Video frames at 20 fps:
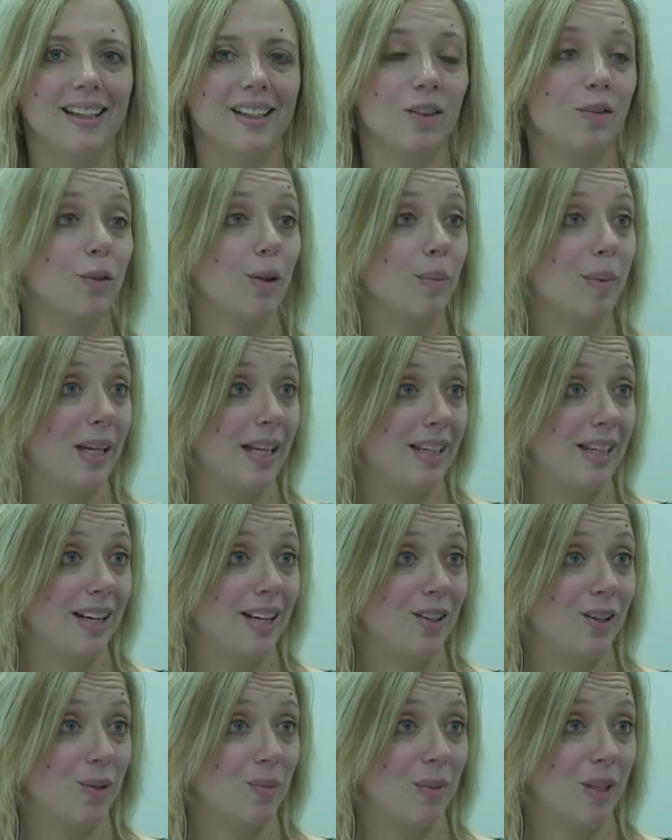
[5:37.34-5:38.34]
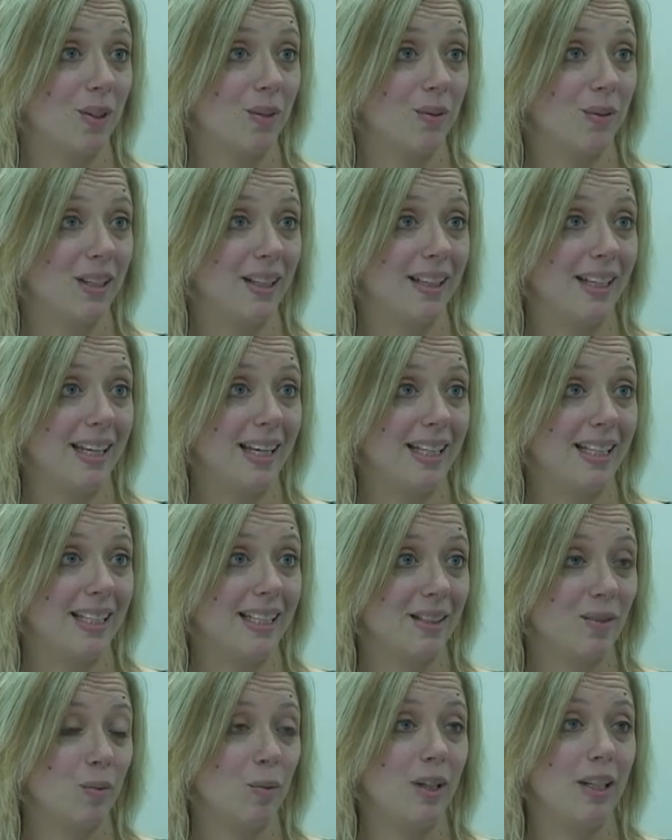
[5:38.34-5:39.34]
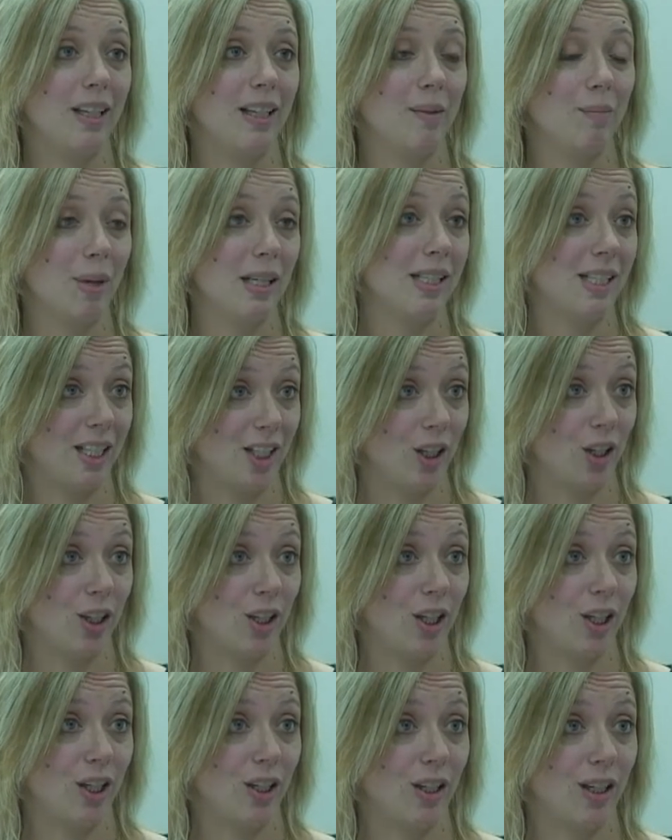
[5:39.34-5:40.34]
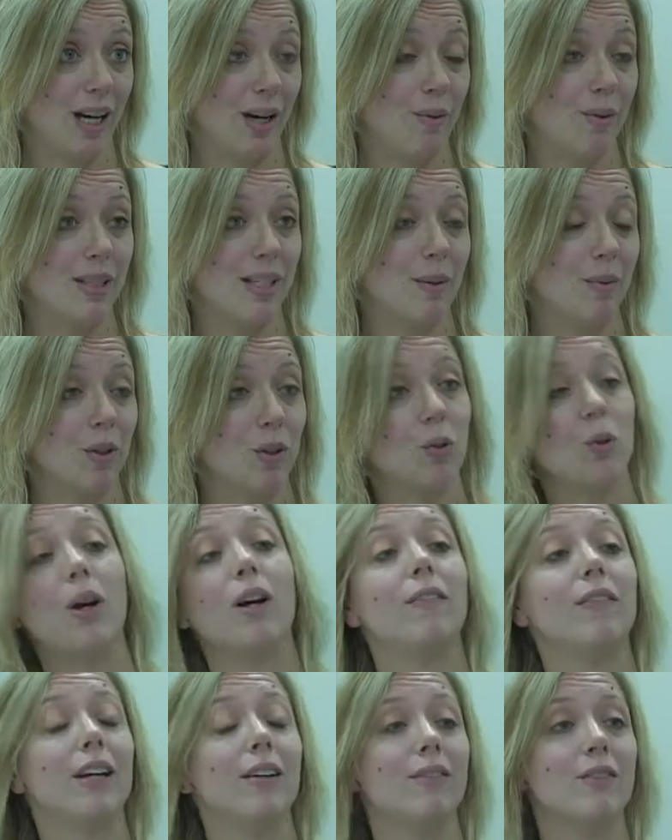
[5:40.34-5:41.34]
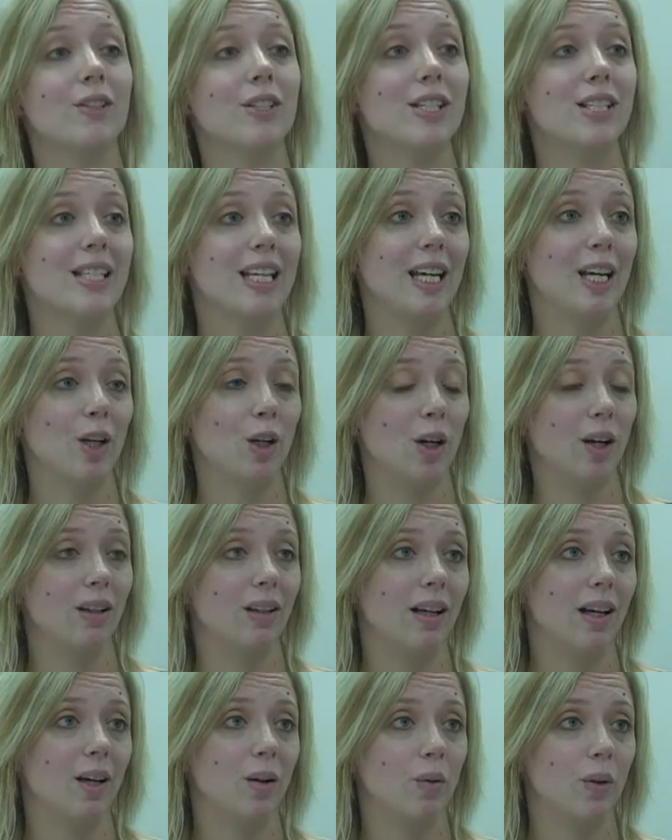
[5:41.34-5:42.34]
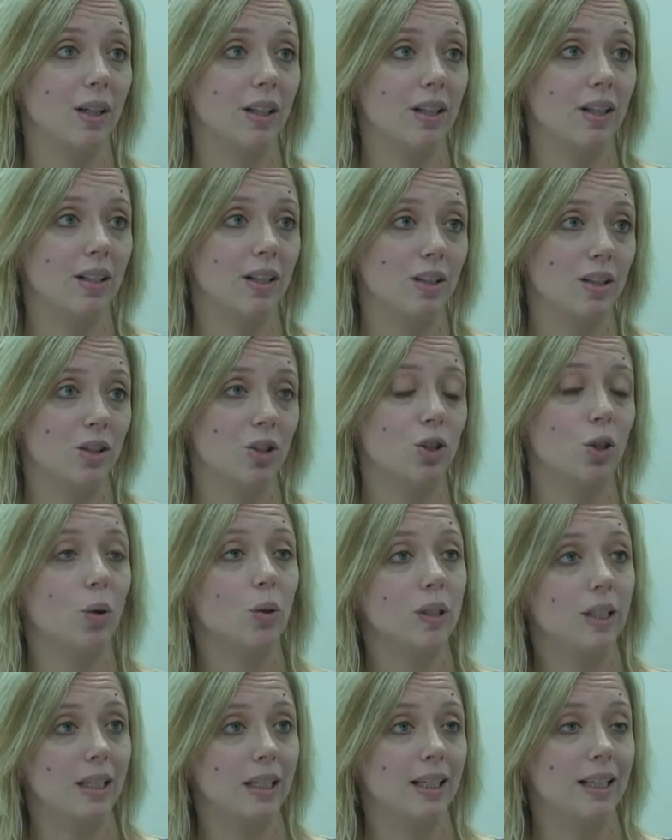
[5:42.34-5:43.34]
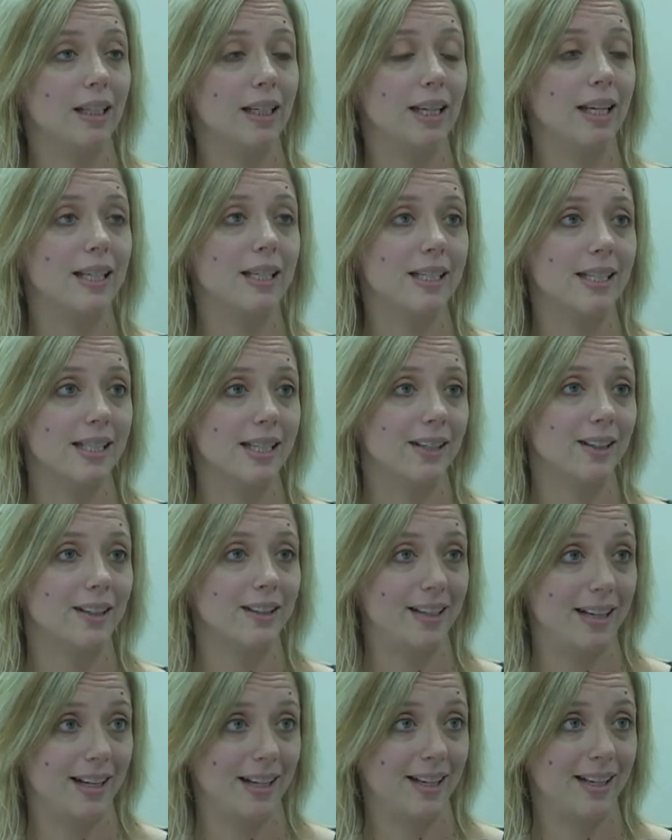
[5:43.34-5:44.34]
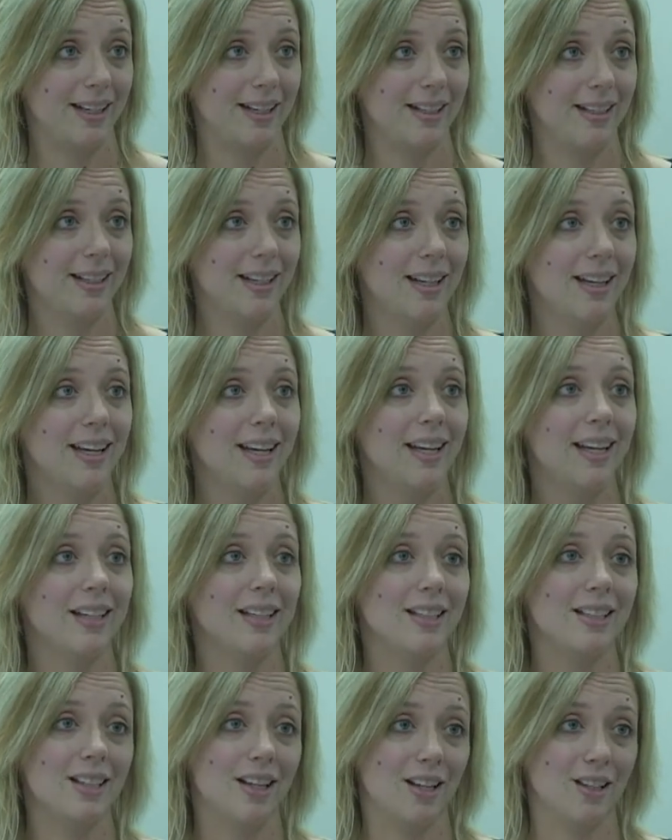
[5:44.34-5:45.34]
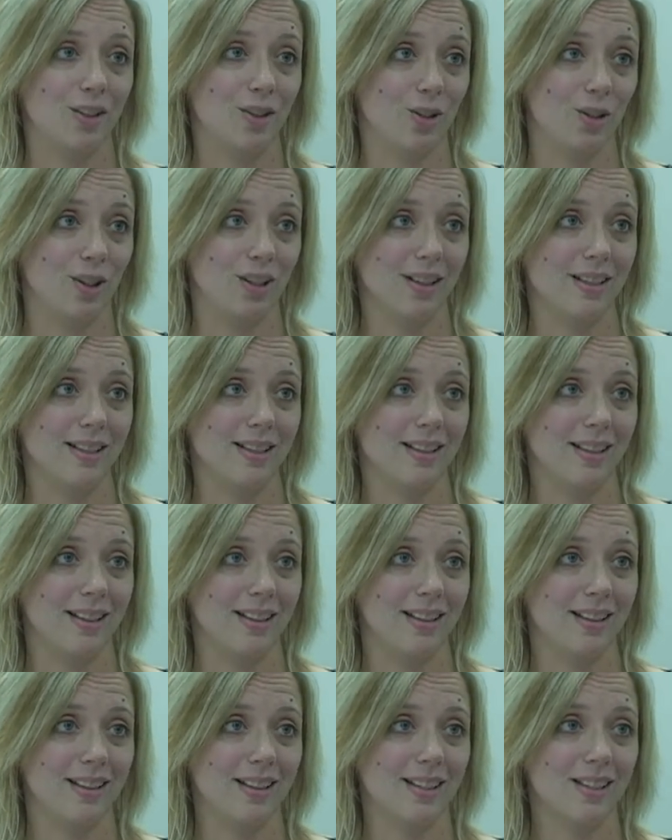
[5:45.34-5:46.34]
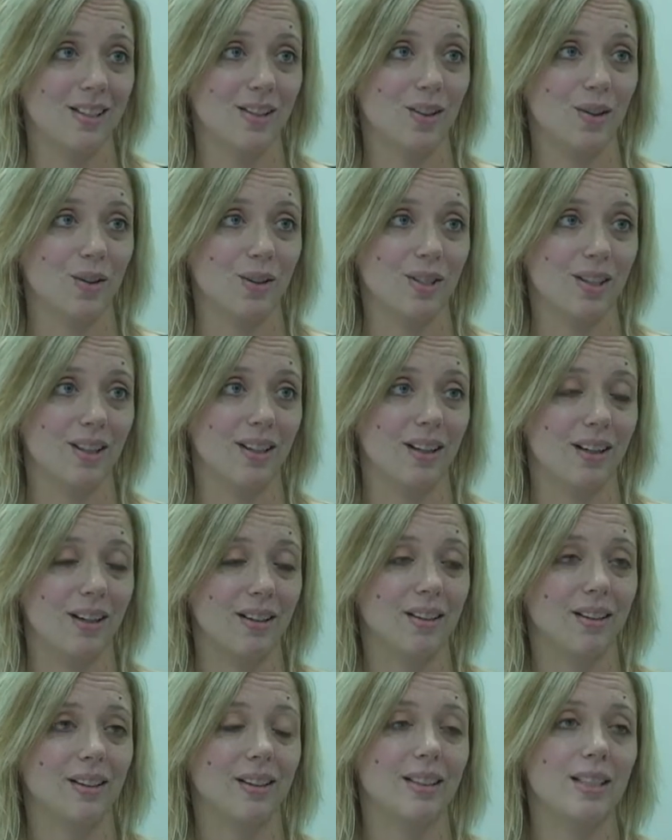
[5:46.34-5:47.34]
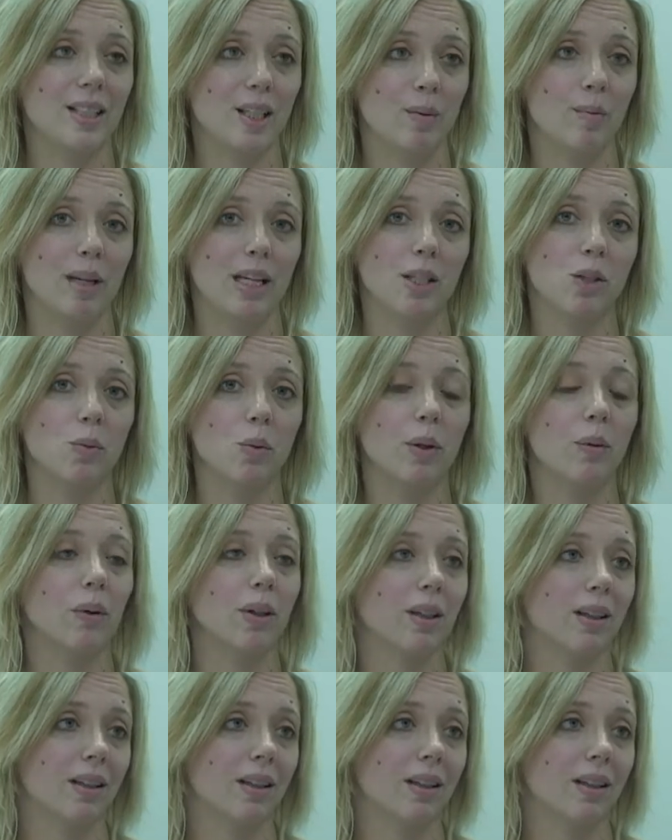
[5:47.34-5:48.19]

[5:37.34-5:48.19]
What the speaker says: in the 4x800 meter relay, my senior year, I was able to qualify for state along with Jodine and Sarah Nagan and Tanya Jorgensen. So those are other teammates. We